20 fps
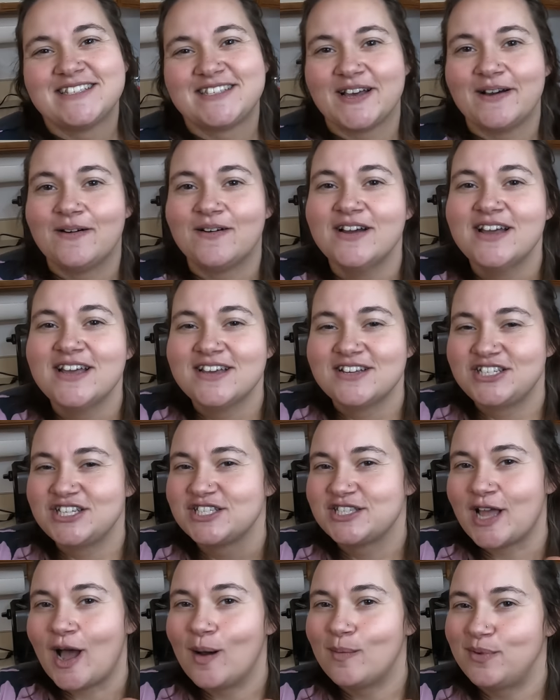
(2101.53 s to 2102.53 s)
So it's
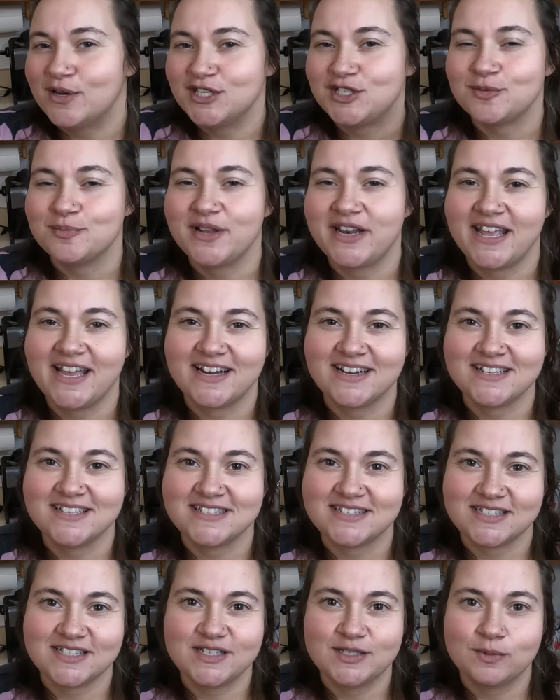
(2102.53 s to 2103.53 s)
just a bunch of
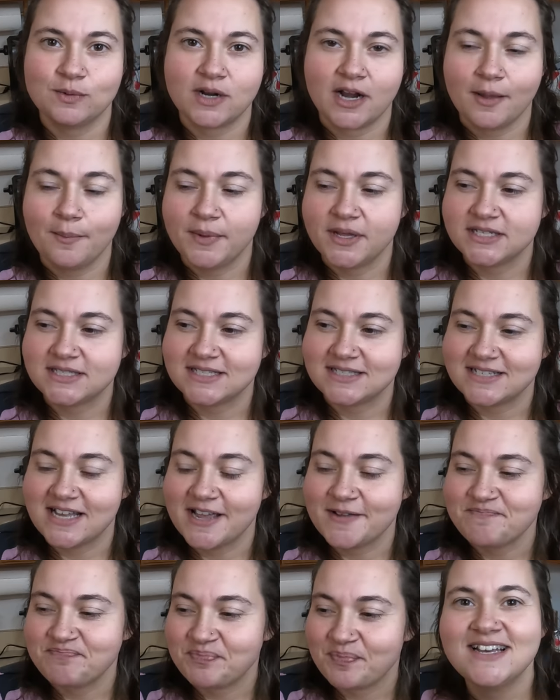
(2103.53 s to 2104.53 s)
bananas is what I meant to
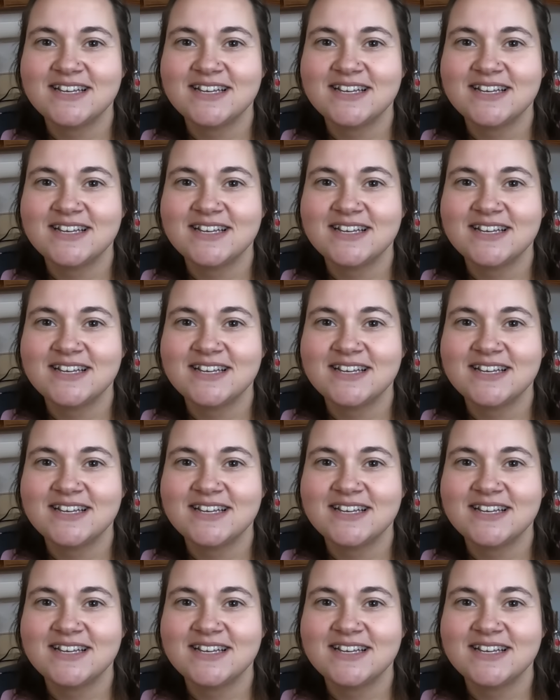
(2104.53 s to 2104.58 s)
say.